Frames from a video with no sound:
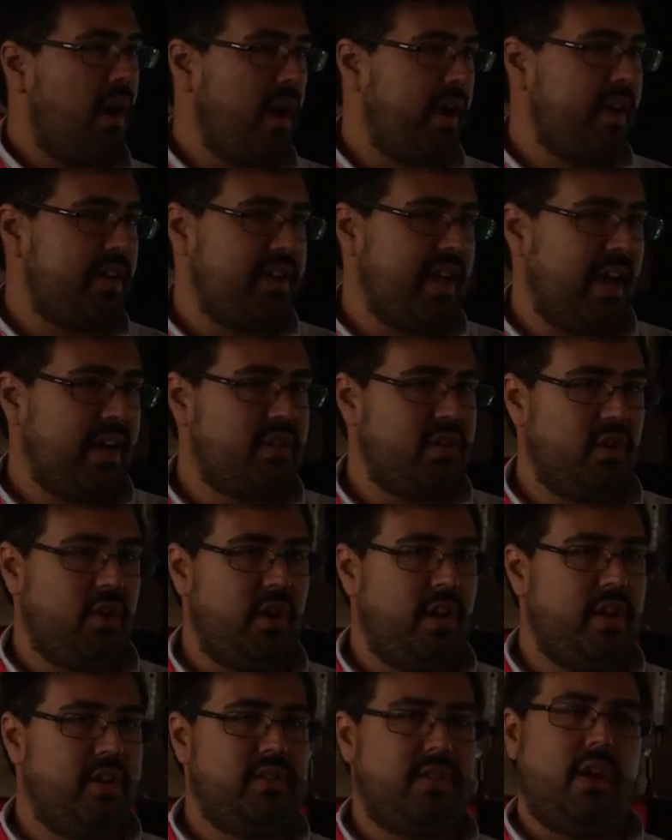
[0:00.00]
architecture
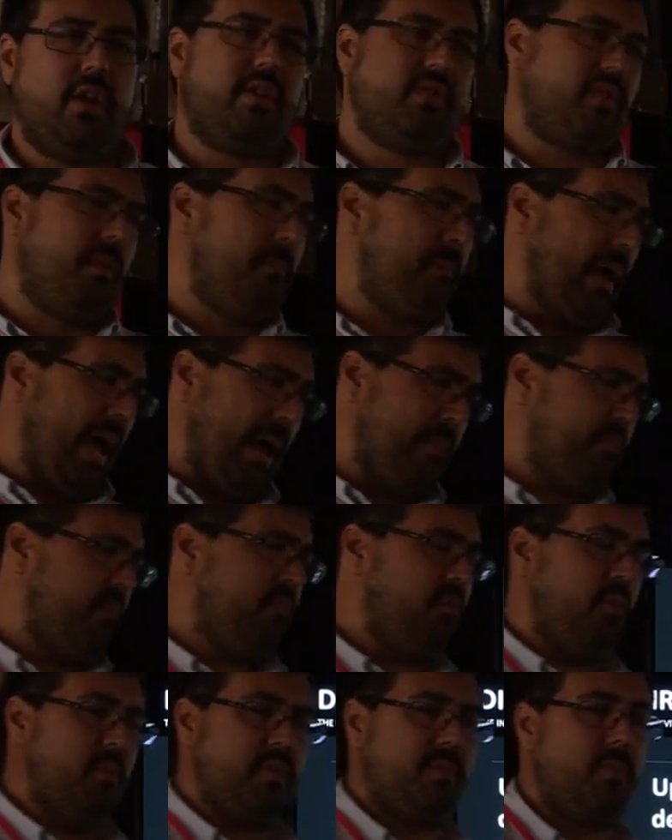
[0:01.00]
is, you know, it's got bad
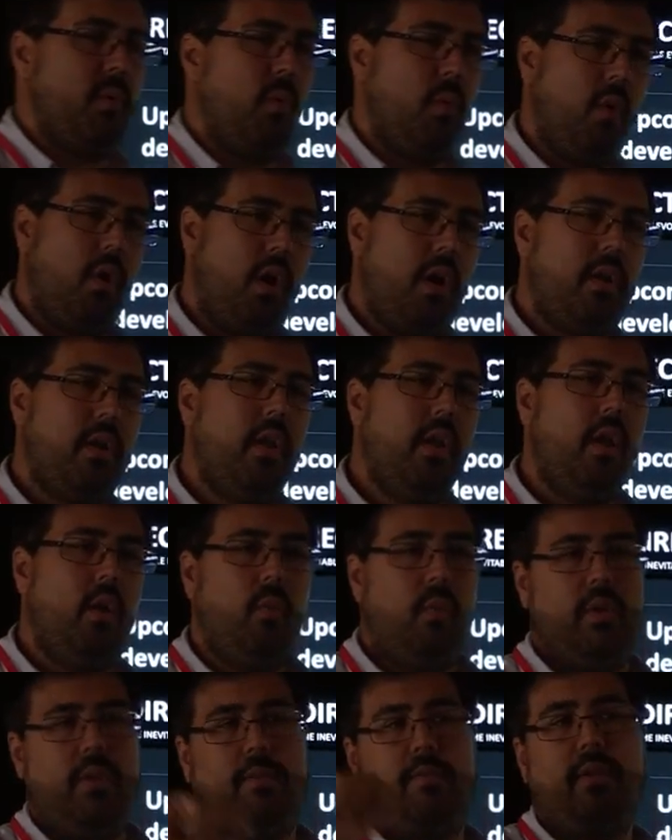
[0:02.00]
performance per watt.
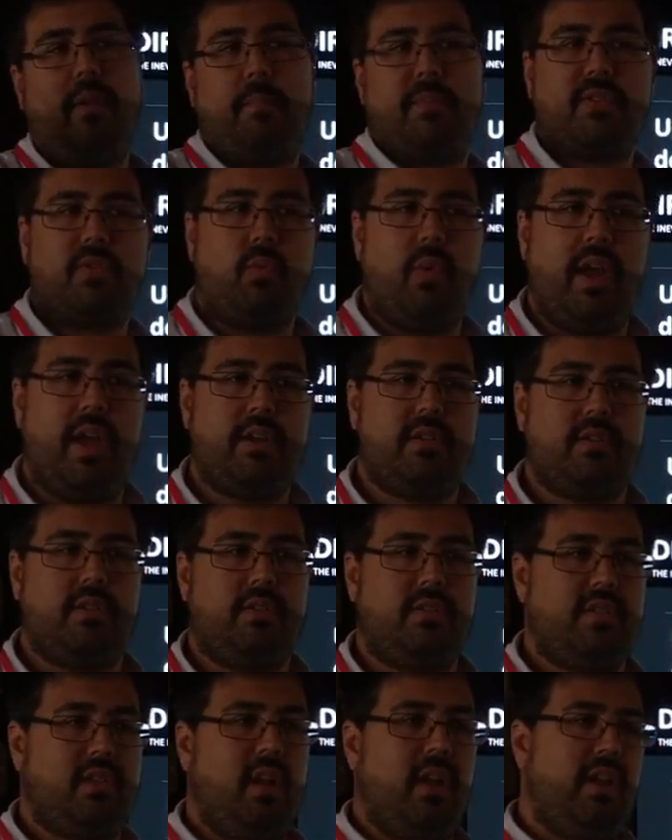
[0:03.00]
Well, you flip a switch
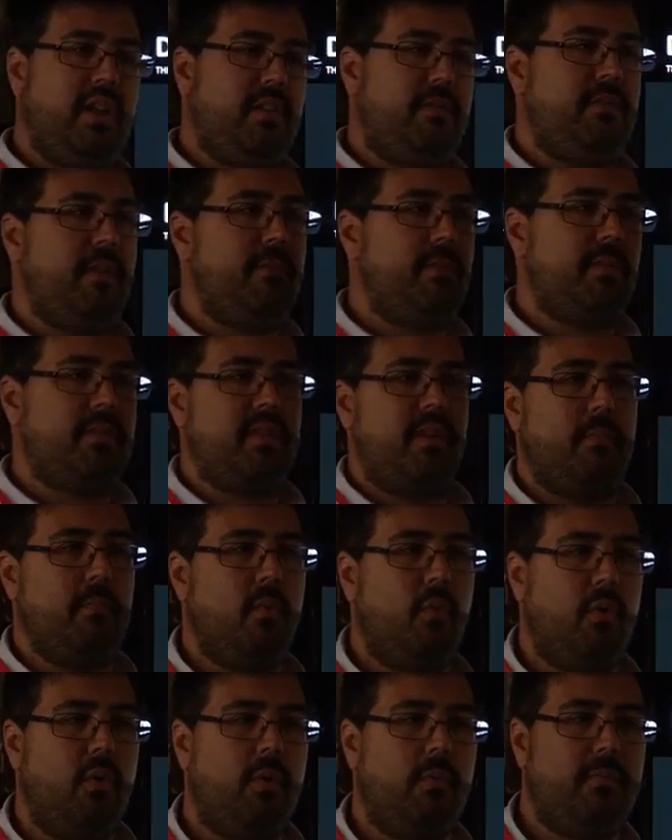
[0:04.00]
and suddenly it's
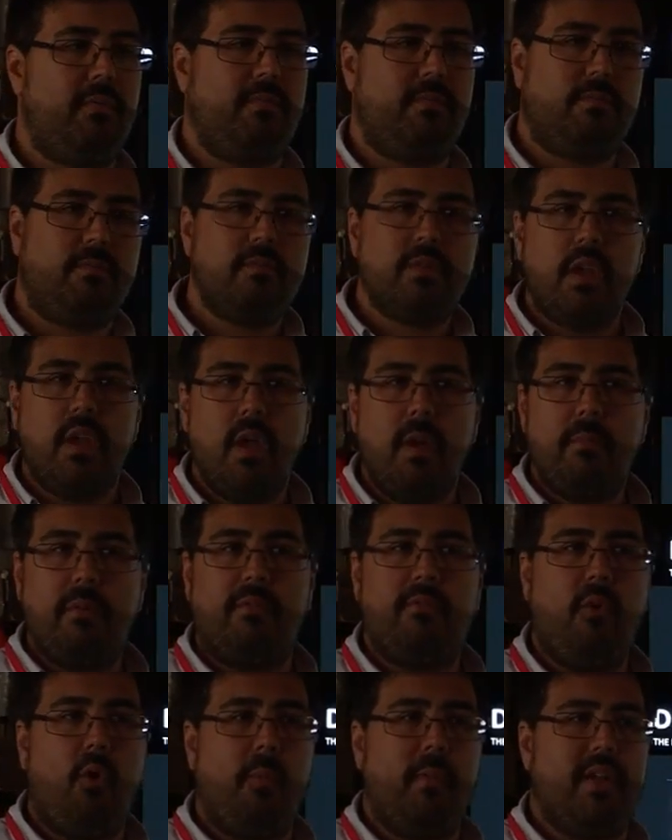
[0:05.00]
50% more
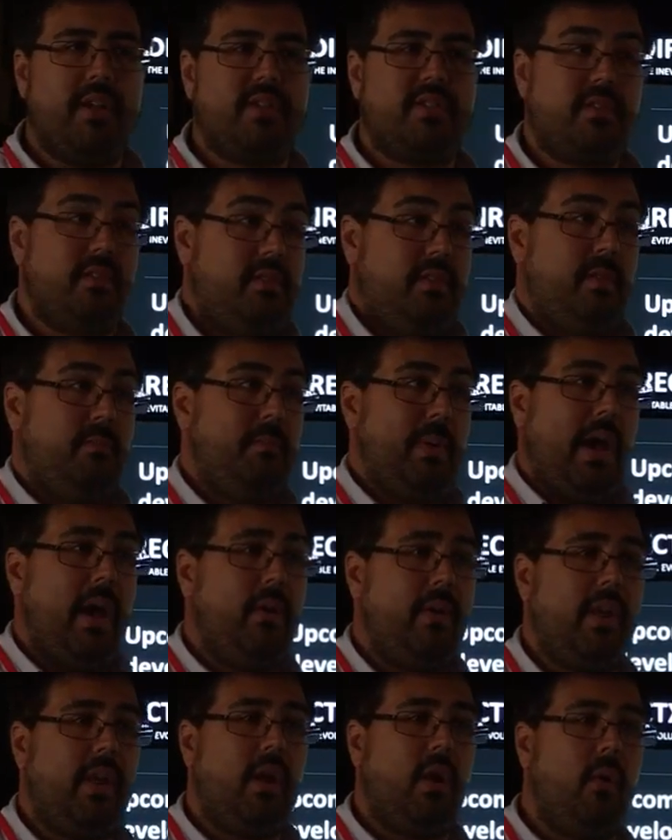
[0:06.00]
performance. Did
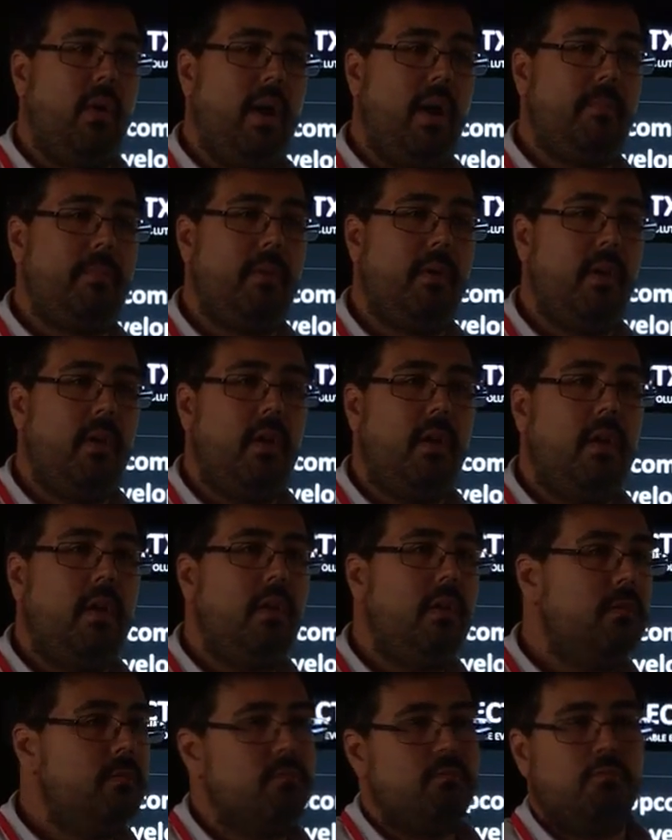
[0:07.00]
power didn't go up?
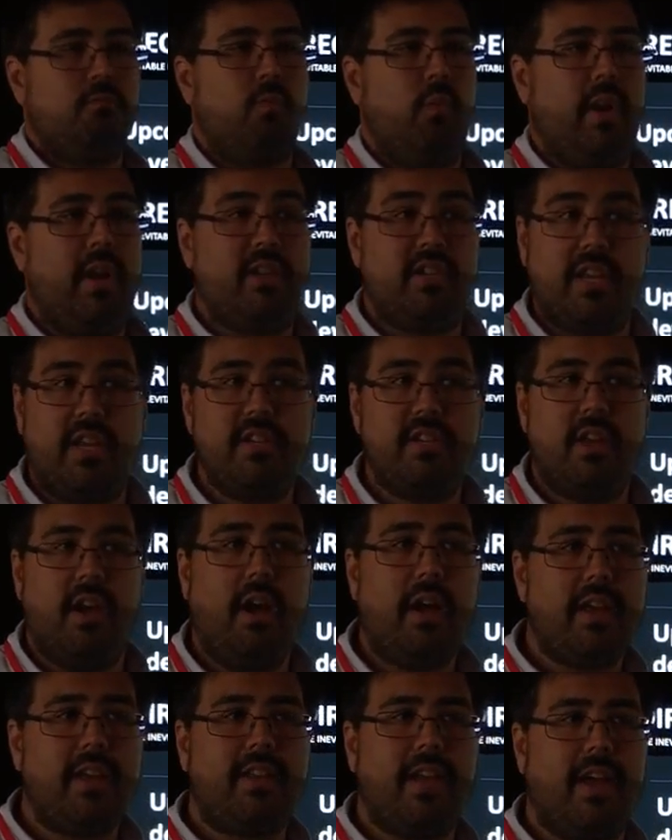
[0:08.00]
We didn't change the
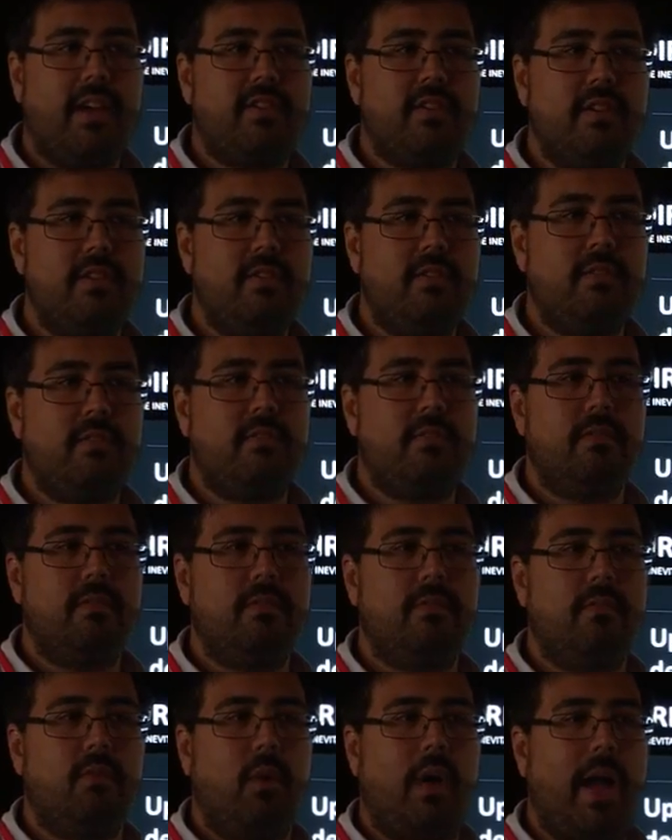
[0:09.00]
architecture.
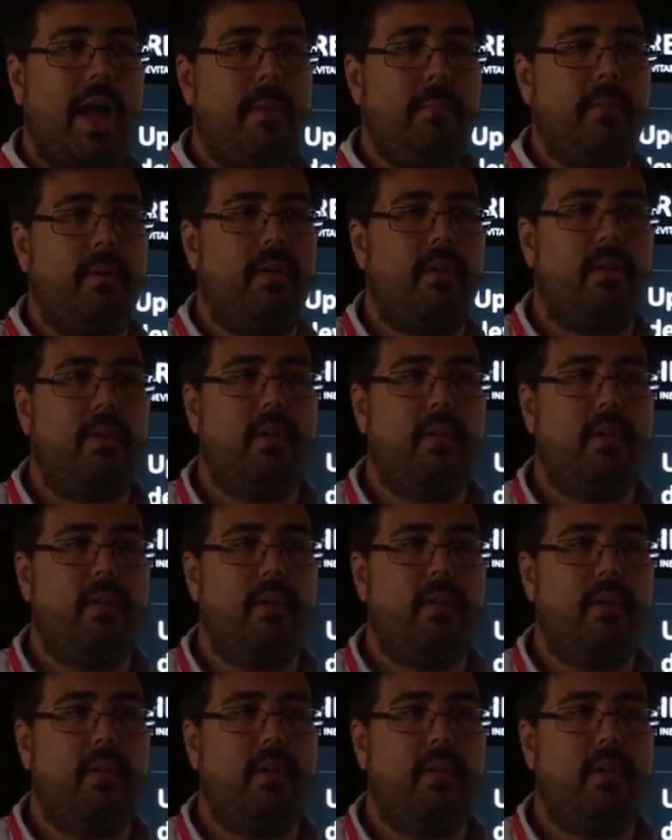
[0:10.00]
What happened?